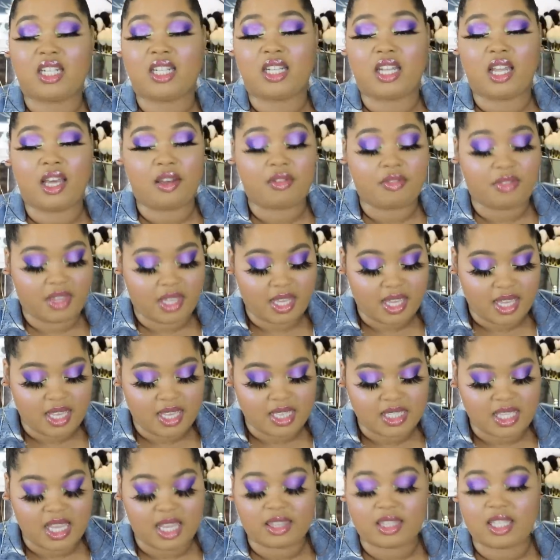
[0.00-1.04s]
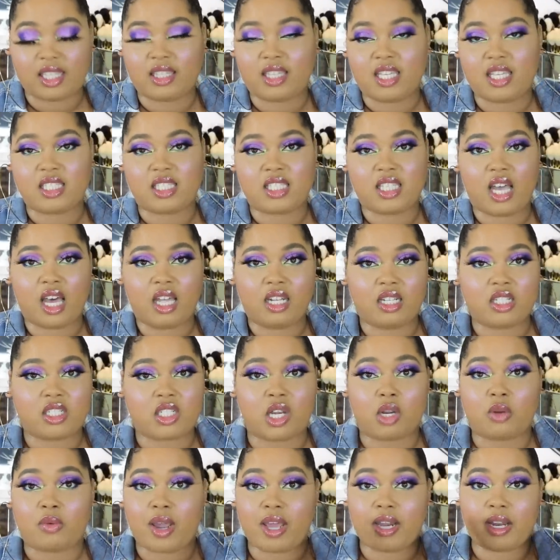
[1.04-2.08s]
Love these. I think these colors
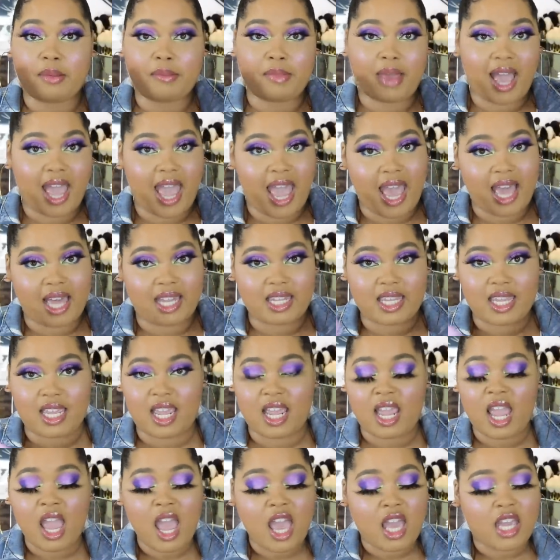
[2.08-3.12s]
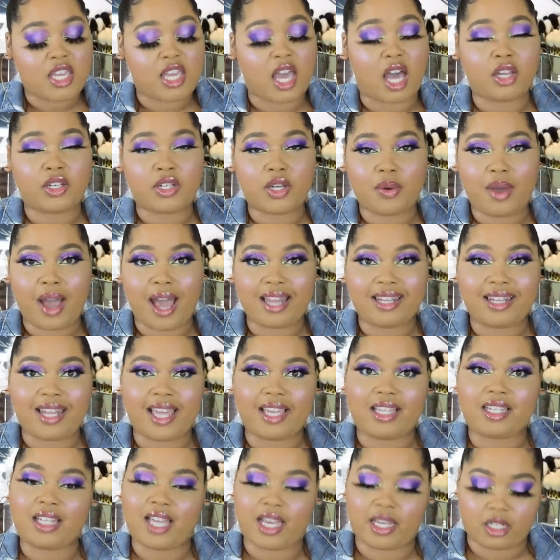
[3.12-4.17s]
are right up my alley. Y'all know I
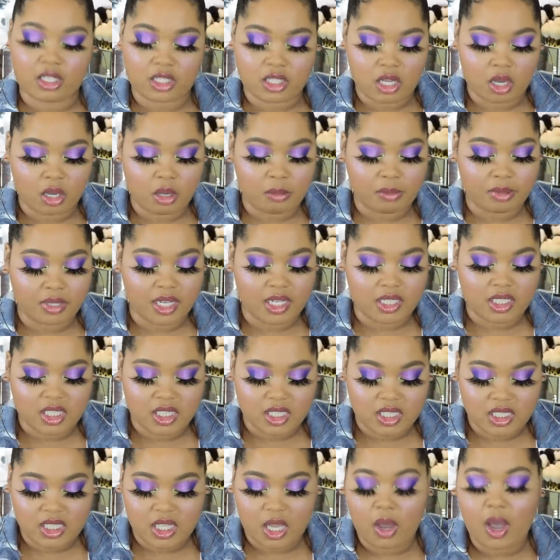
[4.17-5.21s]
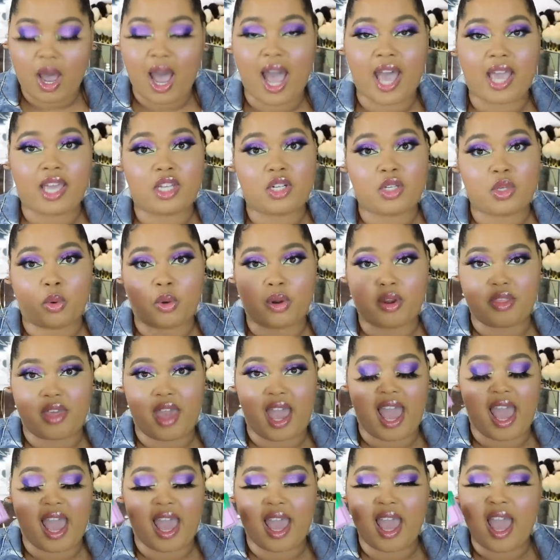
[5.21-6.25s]
like lighter tone blushes. So I adore
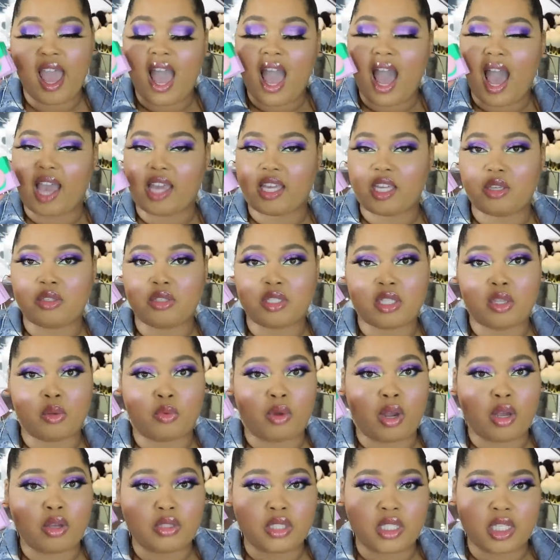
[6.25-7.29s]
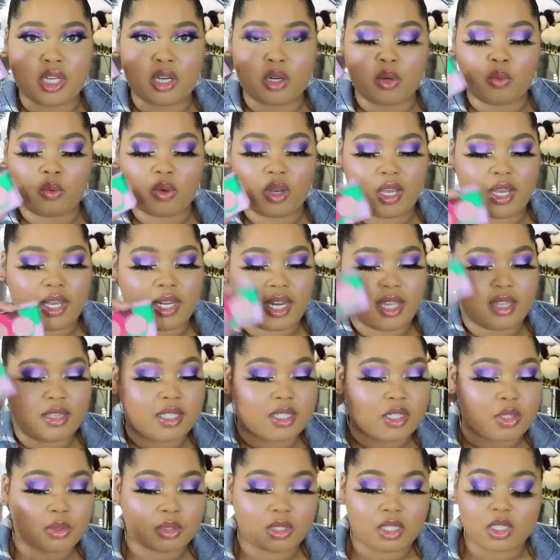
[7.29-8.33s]
that. I use the rosier one and
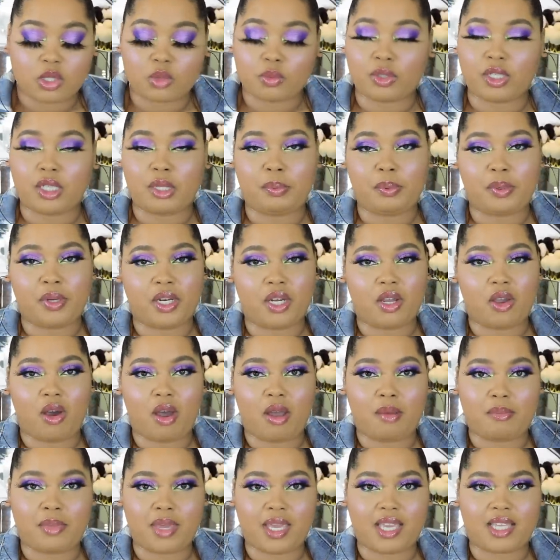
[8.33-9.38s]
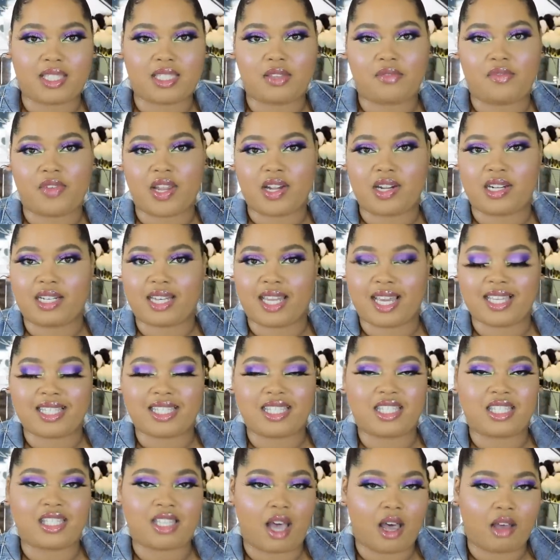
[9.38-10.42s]
this one looks really pretty on me. It's a very
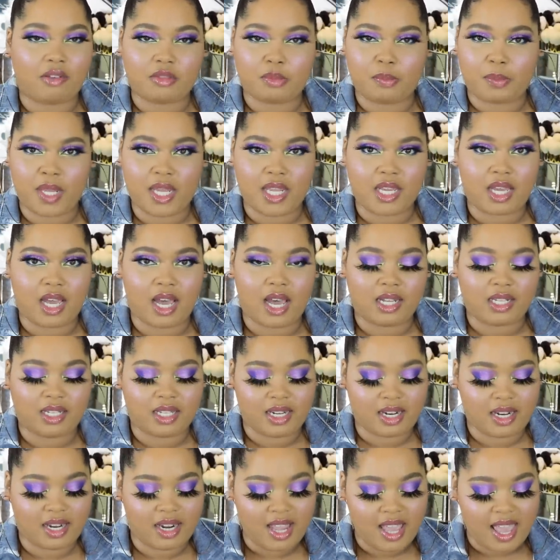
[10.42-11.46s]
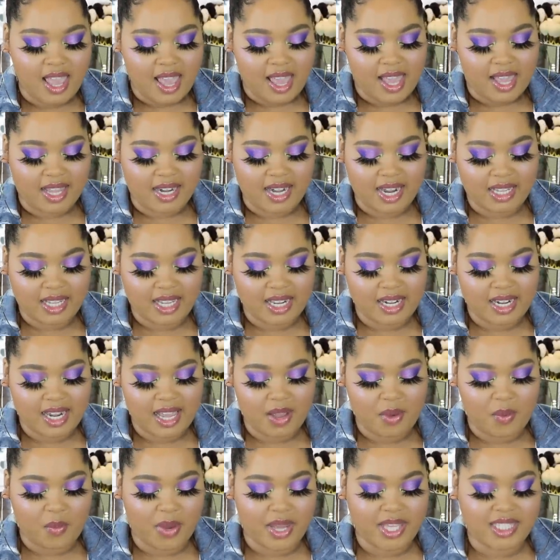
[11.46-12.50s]
nice soft pink color. And I
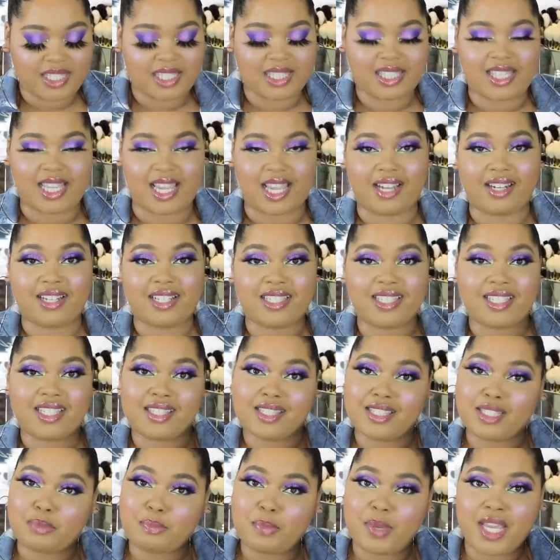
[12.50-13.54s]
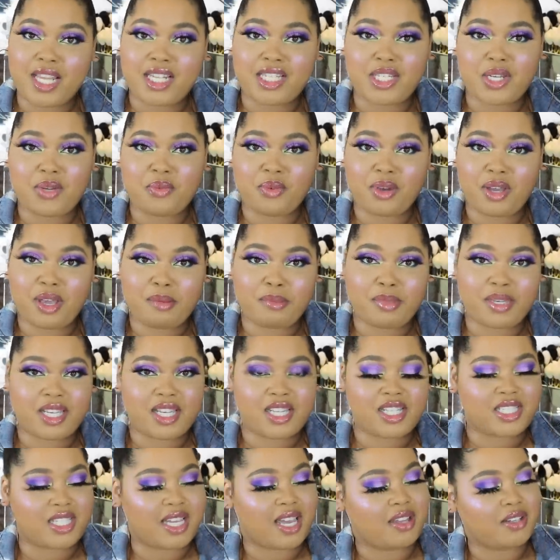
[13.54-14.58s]
cannot wait to tear into this peachy one
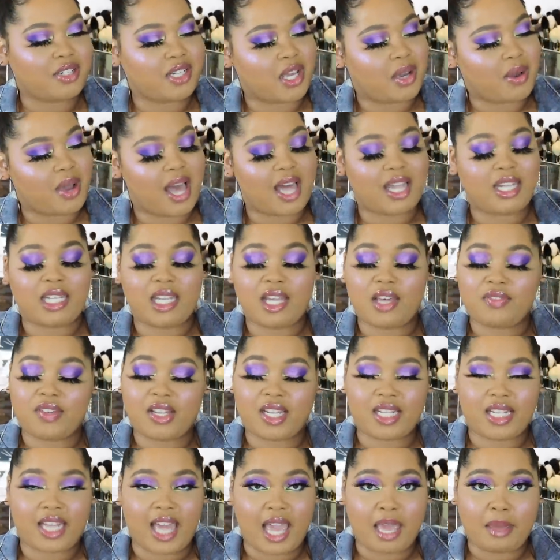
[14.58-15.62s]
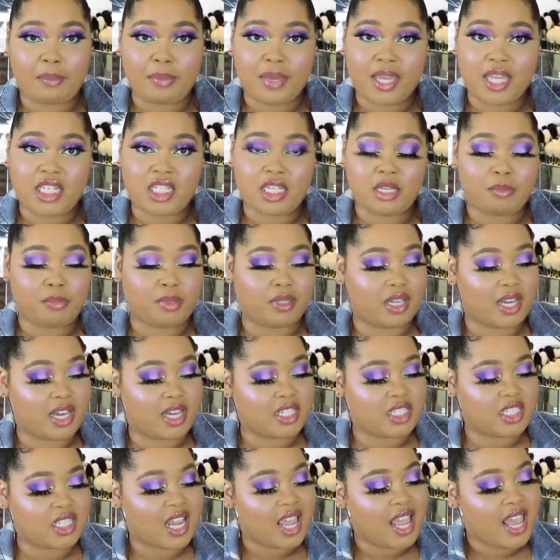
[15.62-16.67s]
because y'all know I love a light peachy
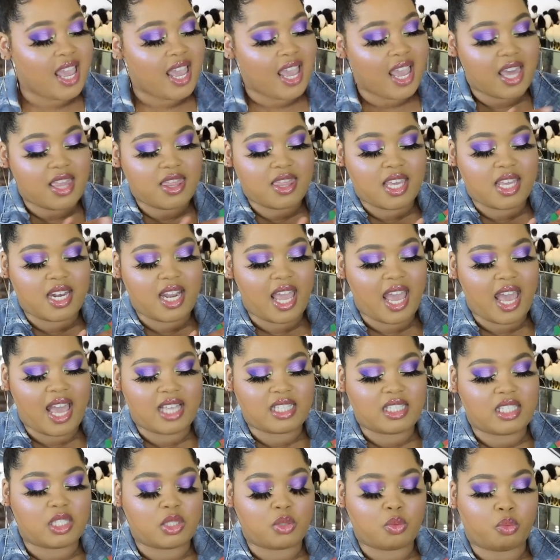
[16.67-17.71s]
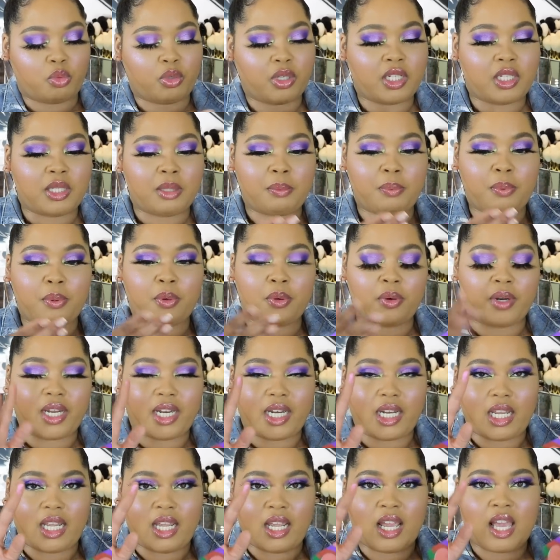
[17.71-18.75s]
blush. And then it has this really
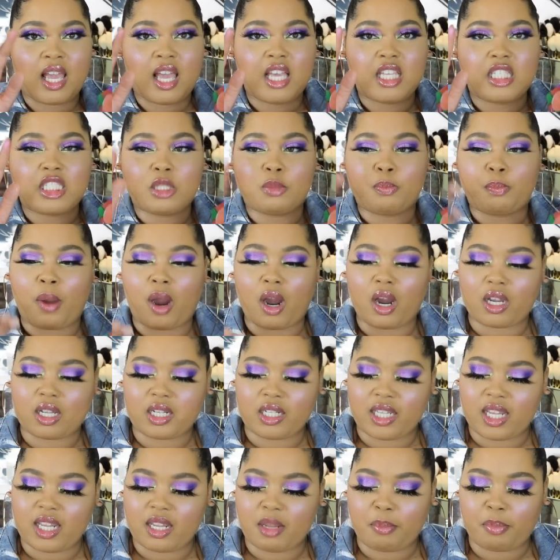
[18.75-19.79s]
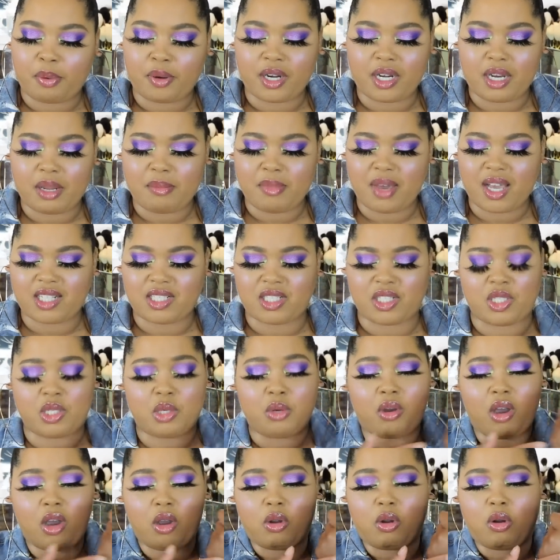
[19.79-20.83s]
pretty sparkly, pretty much Blush
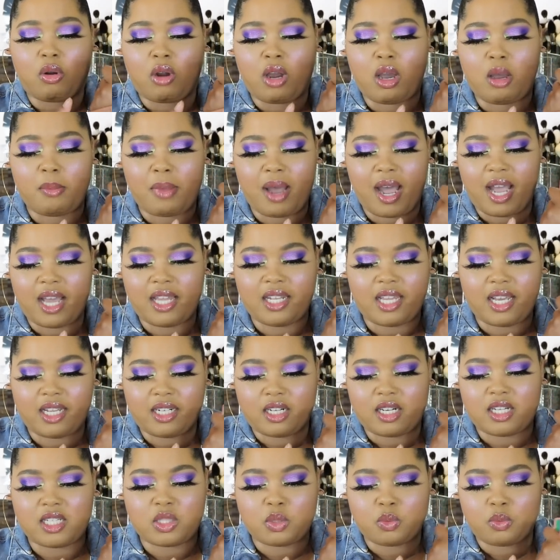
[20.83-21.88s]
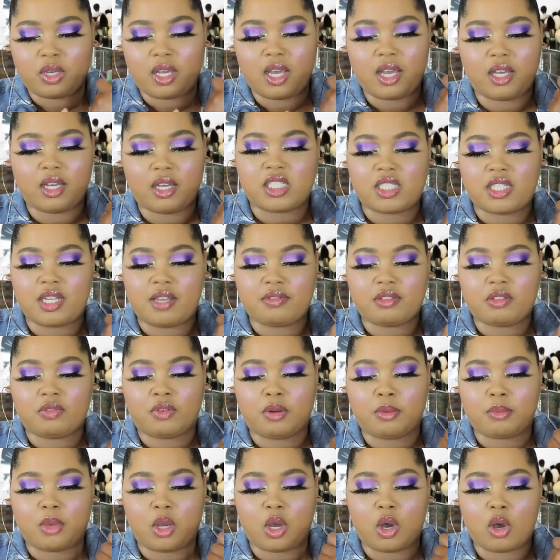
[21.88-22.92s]
Duo Chrome Highlighter as well shifts
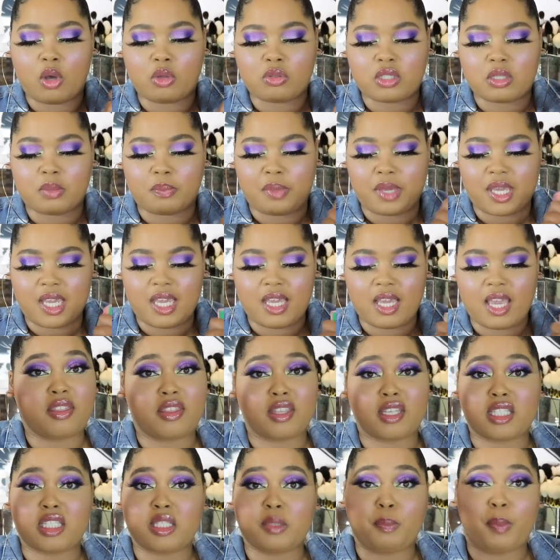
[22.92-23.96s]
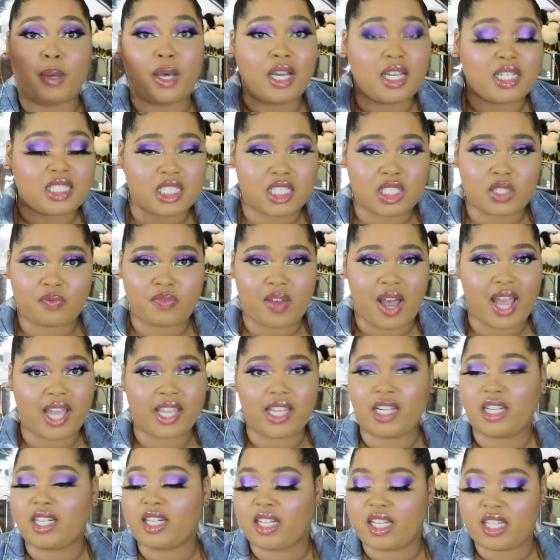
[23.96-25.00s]
from gold to pink. The sponge is
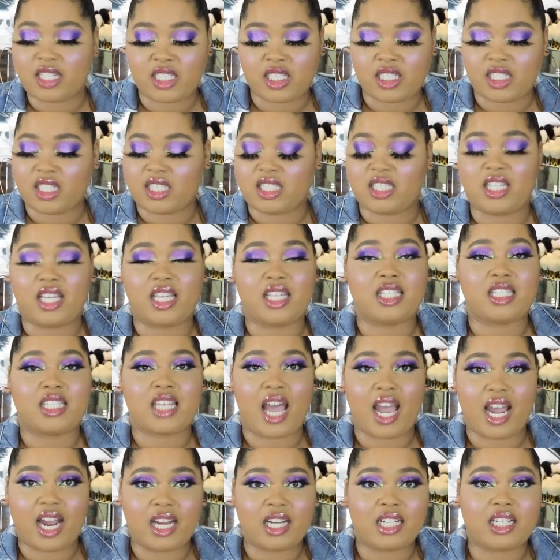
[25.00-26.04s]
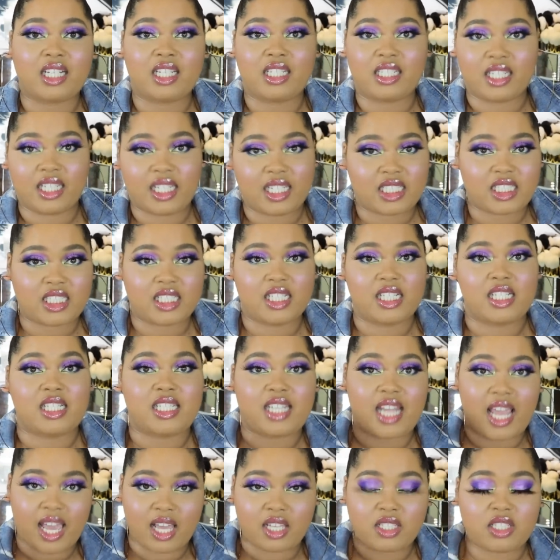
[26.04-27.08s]
fire. It's just the entire collection
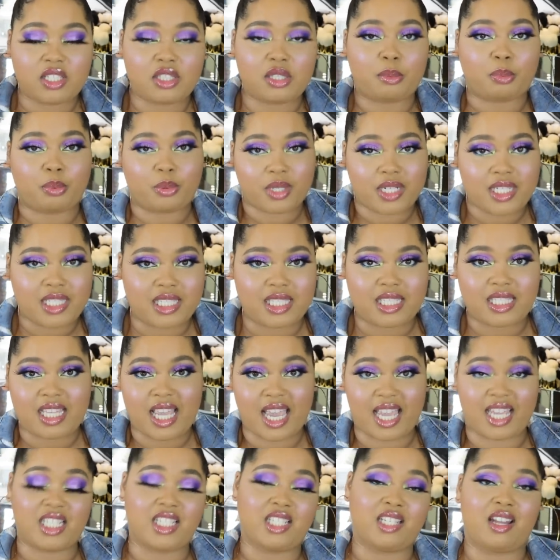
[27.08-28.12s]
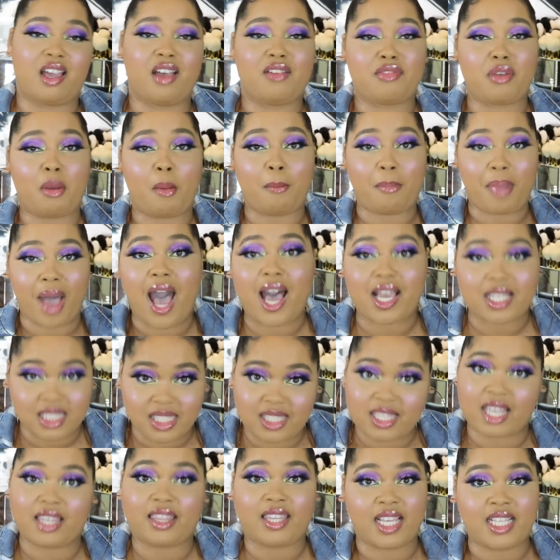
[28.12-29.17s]
down to the presentation of the box
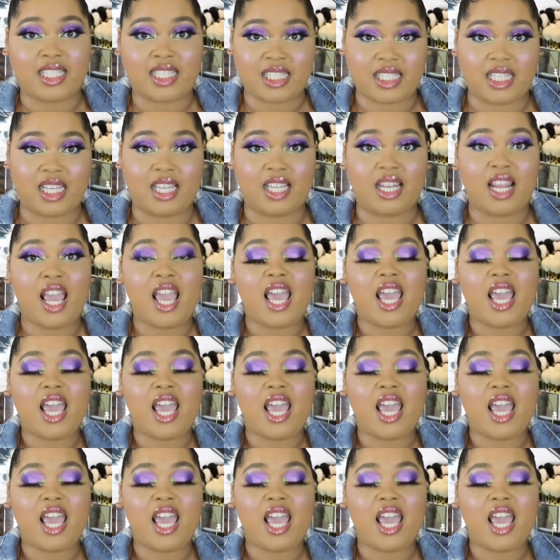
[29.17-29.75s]
that they sent.